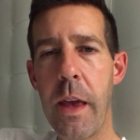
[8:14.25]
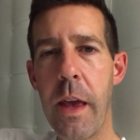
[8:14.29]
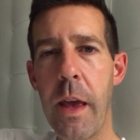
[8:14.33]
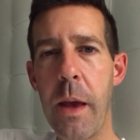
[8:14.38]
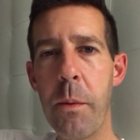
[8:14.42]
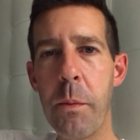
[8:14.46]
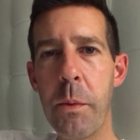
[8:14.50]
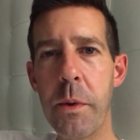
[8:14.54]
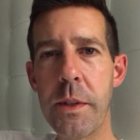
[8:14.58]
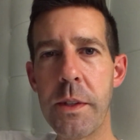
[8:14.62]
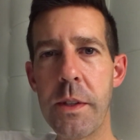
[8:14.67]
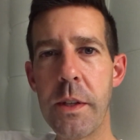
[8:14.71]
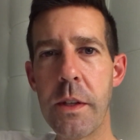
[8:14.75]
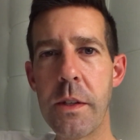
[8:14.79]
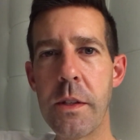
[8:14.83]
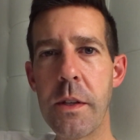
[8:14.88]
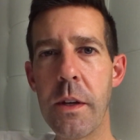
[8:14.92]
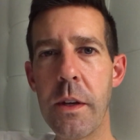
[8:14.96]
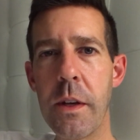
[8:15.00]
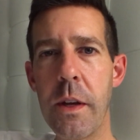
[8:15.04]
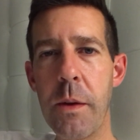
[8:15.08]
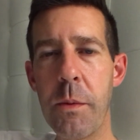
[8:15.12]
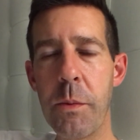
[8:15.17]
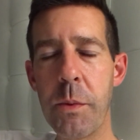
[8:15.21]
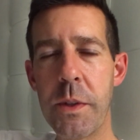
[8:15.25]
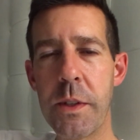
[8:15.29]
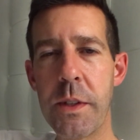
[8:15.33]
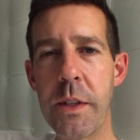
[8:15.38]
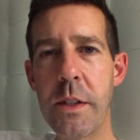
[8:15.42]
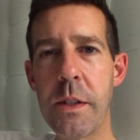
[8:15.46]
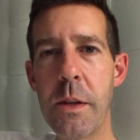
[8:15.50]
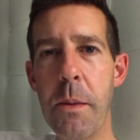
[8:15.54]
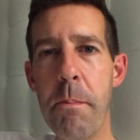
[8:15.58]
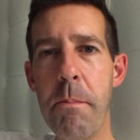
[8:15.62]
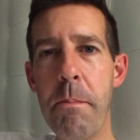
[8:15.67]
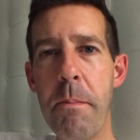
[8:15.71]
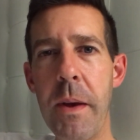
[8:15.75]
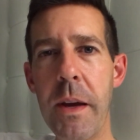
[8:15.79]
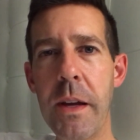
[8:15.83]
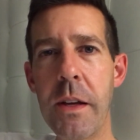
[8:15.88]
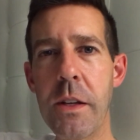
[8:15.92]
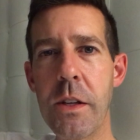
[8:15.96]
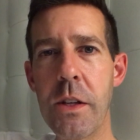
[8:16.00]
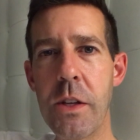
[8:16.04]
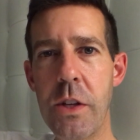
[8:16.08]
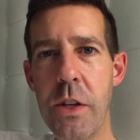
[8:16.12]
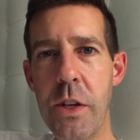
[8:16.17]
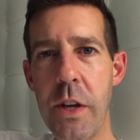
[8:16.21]
It was such a
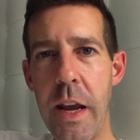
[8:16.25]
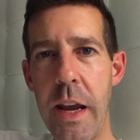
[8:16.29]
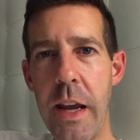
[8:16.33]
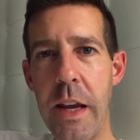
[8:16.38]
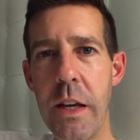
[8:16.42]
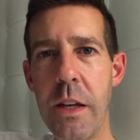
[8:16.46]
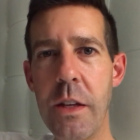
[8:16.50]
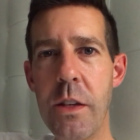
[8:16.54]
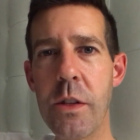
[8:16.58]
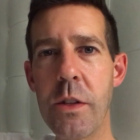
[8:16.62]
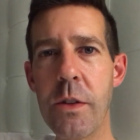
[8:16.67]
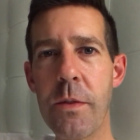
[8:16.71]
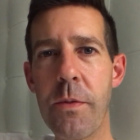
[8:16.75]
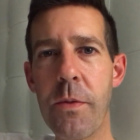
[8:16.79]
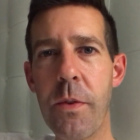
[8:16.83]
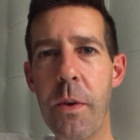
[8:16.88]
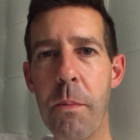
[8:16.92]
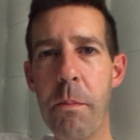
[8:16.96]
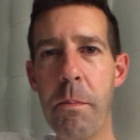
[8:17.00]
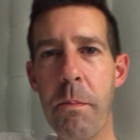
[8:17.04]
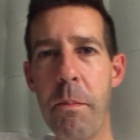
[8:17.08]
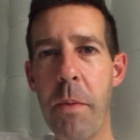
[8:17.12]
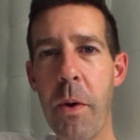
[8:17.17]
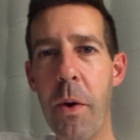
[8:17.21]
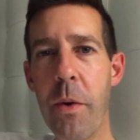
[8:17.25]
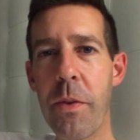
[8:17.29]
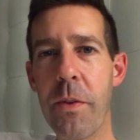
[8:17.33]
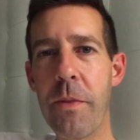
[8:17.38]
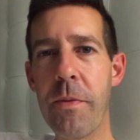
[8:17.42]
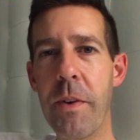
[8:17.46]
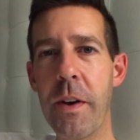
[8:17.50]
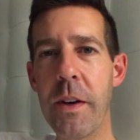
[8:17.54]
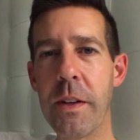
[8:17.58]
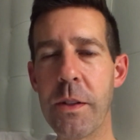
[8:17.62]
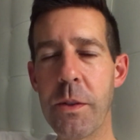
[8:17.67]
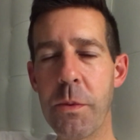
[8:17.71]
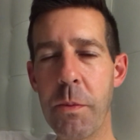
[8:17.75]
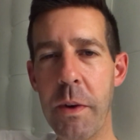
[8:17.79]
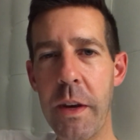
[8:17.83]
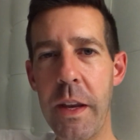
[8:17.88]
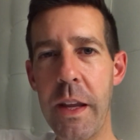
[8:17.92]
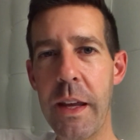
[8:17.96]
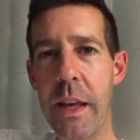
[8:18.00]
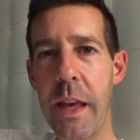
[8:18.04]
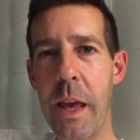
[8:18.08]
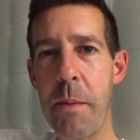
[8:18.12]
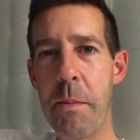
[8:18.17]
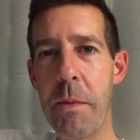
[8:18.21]
big change for both of us when
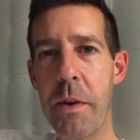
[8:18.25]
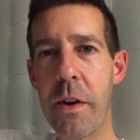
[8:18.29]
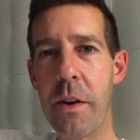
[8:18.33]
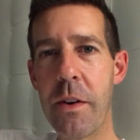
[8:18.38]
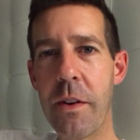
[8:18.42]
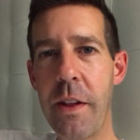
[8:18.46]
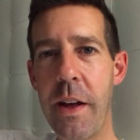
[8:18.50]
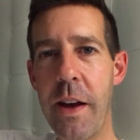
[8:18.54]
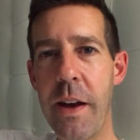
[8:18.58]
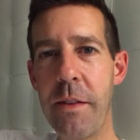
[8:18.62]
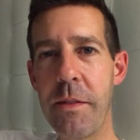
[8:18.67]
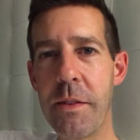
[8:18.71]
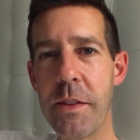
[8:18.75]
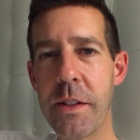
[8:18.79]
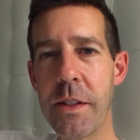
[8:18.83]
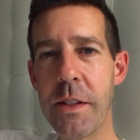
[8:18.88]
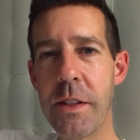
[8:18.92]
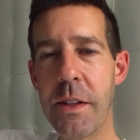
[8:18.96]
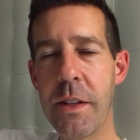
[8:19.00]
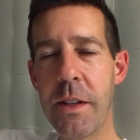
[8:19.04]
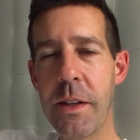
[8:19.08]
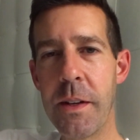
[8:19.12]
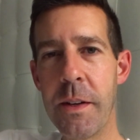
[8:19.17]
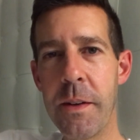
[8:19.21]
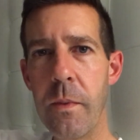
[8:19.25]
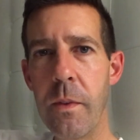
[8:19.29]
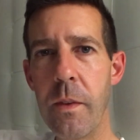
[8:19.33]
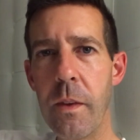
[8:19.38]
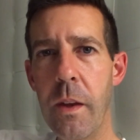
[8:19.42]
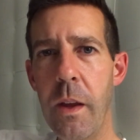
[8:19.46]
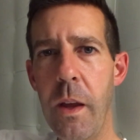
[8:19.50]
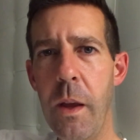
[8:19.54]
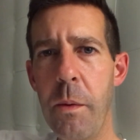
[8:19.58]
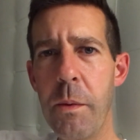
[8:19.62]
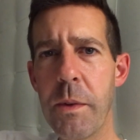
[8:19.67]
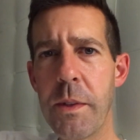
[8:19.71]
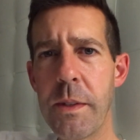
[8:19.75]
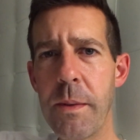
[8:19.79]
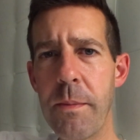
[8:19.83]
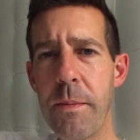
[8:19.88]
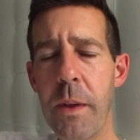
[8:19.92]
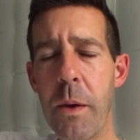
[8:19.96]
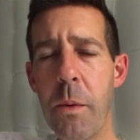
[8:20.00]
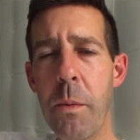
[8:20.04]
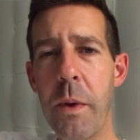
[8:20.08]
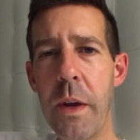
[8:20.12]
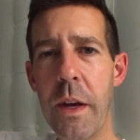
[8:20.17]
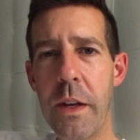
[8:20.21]
he came in our lives. It was
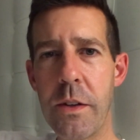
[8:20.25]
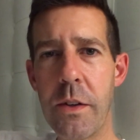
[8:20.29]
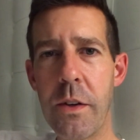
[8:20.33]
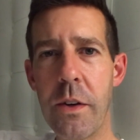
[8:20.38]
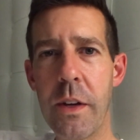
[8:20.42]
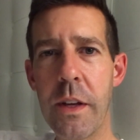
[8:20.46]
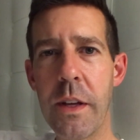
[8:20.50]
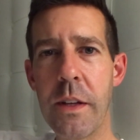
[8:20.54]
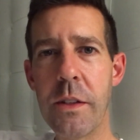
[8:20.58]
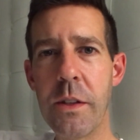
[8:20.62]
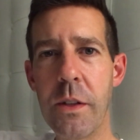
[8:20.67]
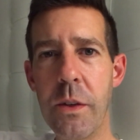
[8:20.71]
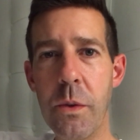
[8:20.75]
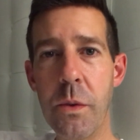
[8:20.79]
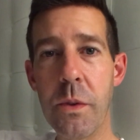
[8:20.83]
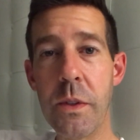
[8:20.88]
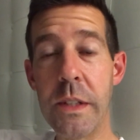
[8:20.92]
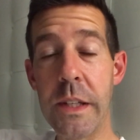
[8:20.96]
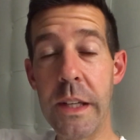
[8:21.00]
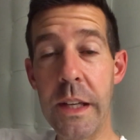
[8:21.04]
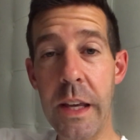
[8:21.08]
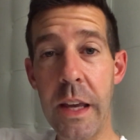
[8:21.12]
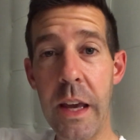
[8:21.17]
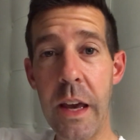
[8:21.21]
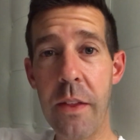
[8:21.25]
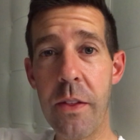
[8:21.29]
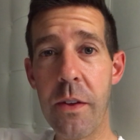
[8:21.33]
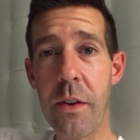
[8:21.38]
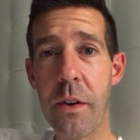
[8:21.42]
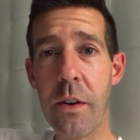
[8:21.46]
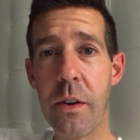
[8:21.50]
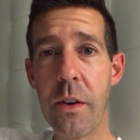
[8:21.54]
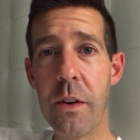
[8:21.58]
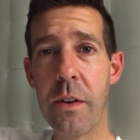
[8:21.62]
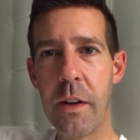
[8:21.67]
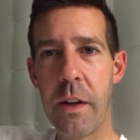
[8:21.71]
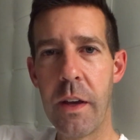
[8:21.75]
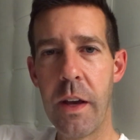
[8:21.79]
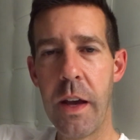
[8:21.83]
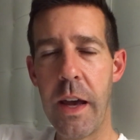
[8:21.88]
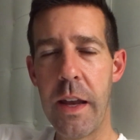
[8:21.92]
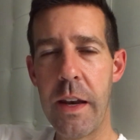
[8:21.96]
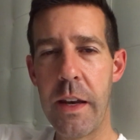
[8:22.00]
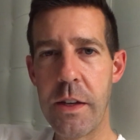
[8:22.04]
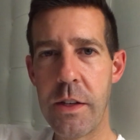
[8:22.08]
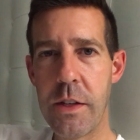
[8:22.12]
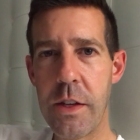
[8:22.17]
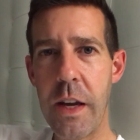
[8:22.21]
something we entered into together.
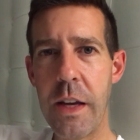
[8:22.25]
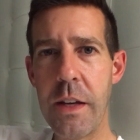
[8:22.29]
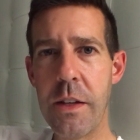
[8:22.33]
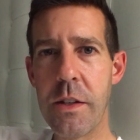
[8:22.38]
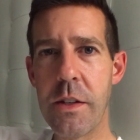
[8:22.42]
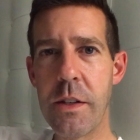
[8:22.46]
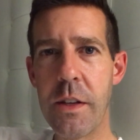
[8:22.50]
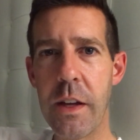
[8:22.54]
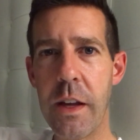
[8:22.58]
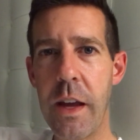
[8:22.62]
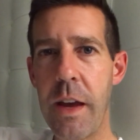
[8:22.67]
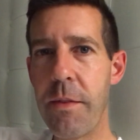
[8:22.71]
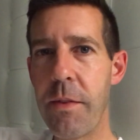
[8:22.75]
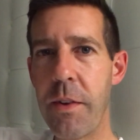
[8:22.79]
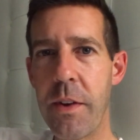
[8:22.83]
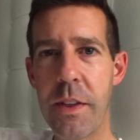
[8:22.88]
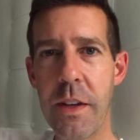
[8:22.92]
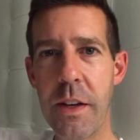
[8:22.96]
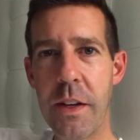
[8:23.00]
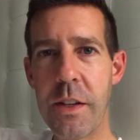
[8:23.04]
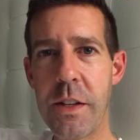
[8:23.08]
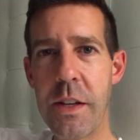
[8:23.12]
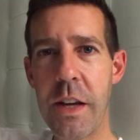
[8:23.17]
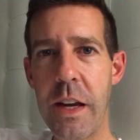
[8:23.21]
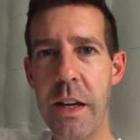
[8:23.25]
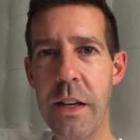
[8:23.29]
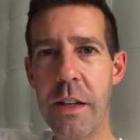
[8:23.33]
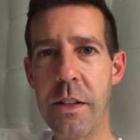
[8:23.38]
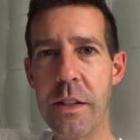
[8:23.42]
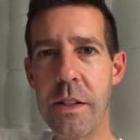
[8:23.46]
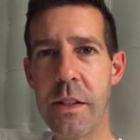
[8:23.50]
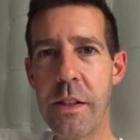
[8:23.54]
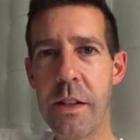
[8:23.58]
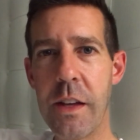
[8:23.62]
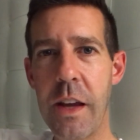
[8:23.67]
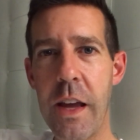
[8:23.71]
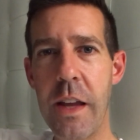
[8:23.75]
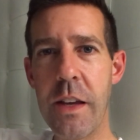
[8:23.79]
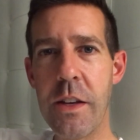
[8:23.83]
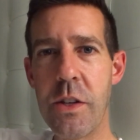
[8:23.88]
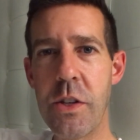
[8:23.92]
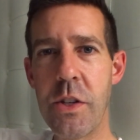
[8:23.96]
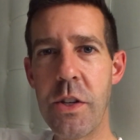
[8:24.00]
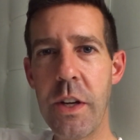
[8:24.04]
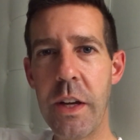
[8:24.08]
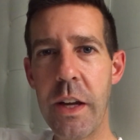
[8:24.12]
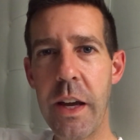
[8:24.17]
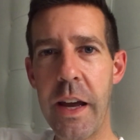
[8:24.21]
And it changed. Everything changed. And
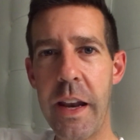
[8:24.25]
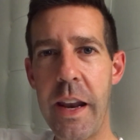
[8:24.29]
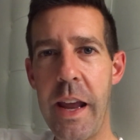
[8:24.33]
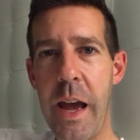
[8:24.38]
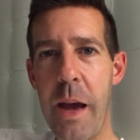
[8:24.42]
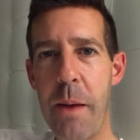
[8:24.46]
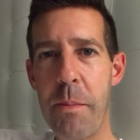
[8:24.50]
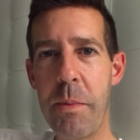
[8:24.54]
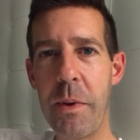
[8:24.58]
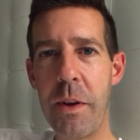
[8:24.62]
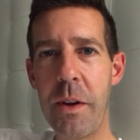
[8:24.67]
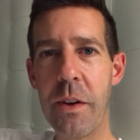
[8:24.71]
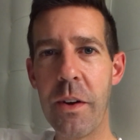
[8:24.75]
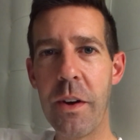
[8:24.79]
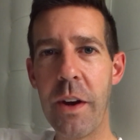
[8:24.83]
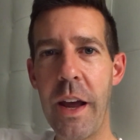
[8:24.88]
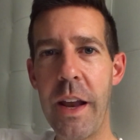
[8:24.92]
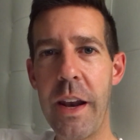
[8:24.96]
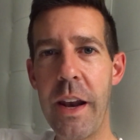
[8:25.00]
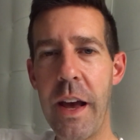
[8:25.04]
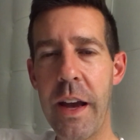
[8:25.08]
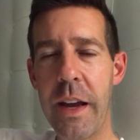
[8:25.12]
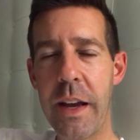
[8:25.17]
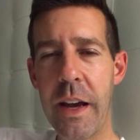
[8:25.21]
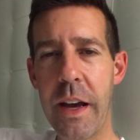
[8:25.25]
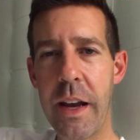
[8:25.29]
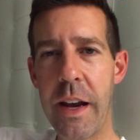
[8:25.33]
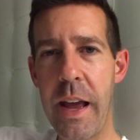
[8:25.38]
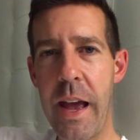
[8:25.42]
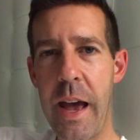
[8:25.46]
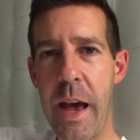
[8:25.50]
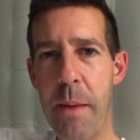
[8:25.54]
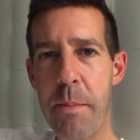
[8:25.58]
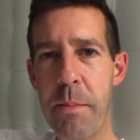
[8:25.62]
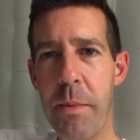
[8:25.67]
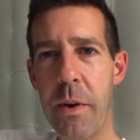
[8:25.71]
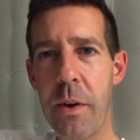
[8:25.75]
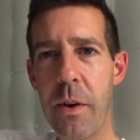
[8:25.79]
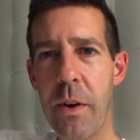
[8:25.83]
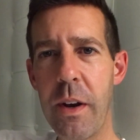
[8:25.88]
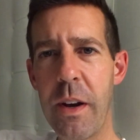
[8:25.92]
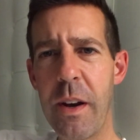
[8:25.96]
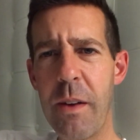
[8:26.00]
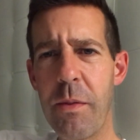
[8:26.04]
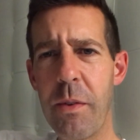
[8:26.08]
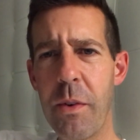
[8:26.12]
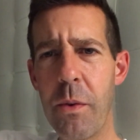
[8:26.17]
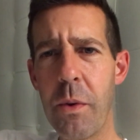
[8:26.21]
she got happier. And I got happier.
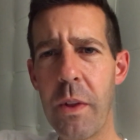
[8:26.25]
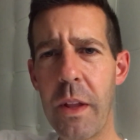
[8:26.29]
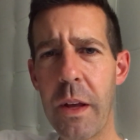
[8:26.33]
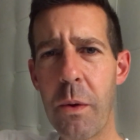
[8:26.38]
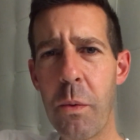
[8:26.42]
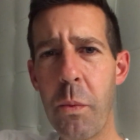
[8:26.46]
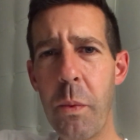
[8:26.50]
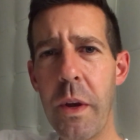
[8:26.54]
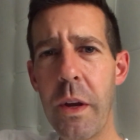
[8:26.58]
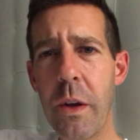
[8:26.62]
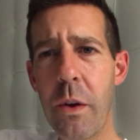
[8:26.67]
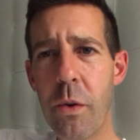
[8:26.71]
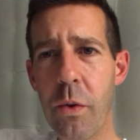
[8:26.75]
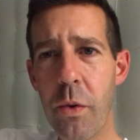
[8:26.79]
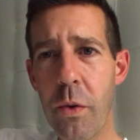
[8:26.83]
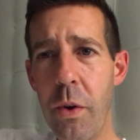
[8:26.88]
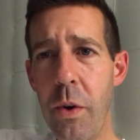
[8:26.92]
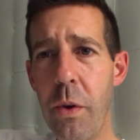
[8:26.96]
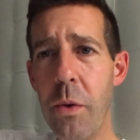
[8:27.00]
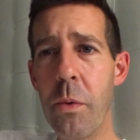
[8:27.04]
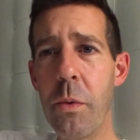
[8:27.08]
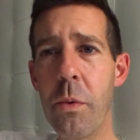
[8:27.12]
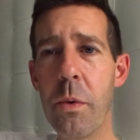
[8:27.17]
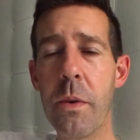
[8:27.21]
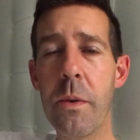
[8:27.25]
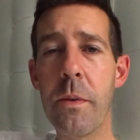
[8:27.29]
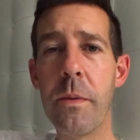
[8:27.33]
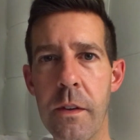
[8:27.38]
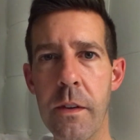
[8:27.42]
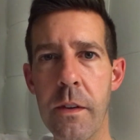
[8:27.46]
And we grew.